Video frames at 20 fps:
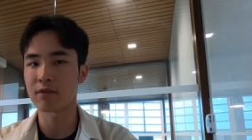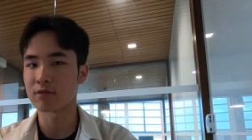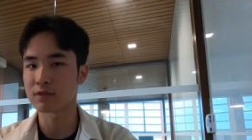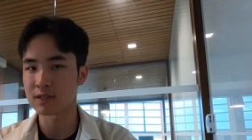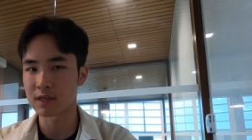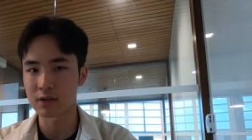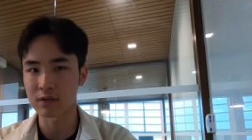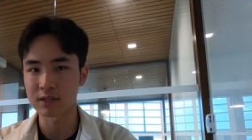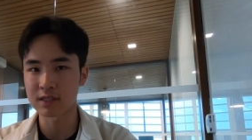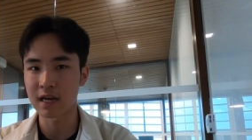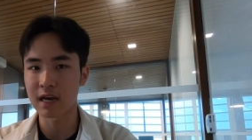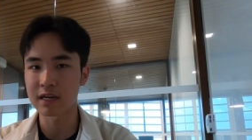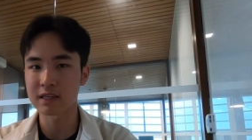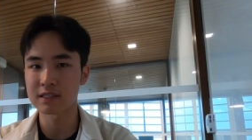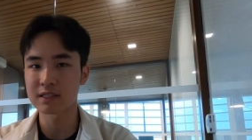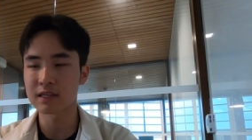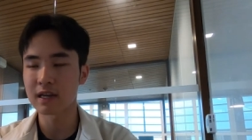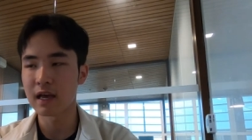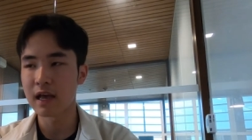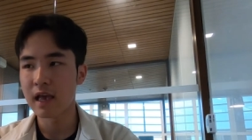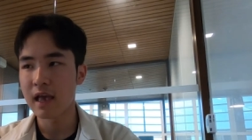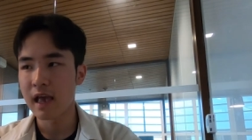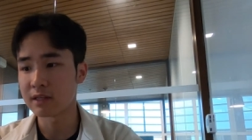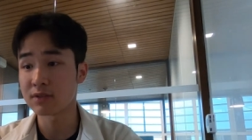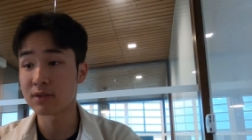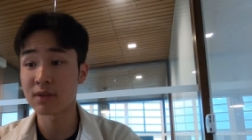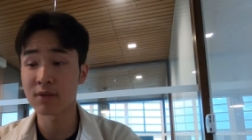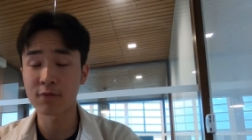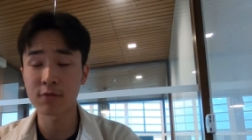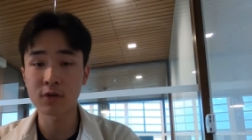every single test.
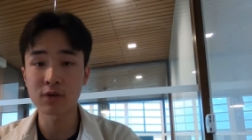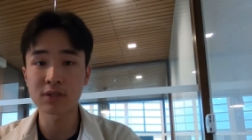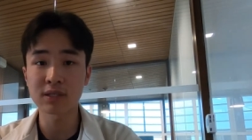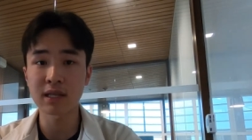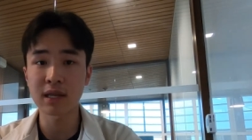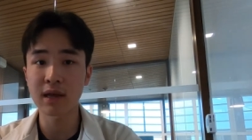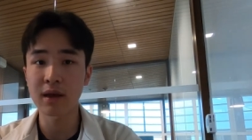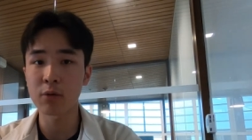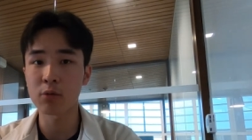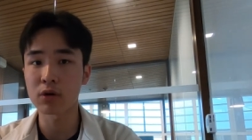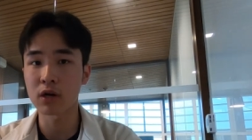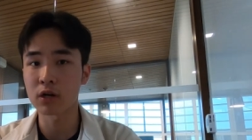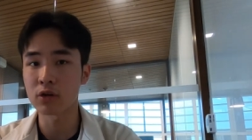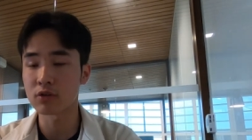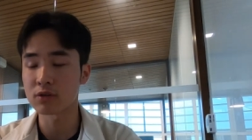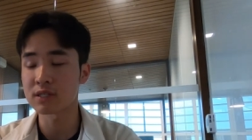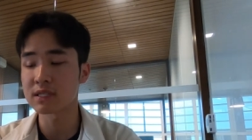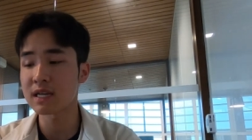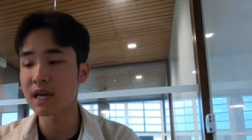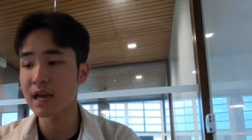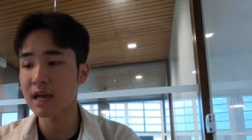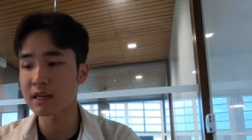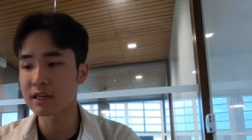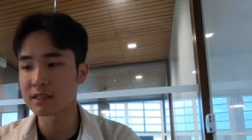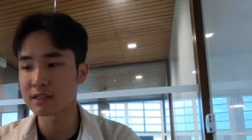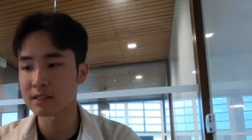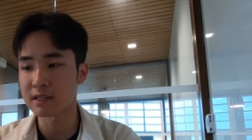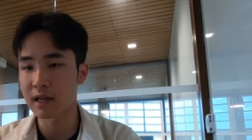And so the first thing I would understand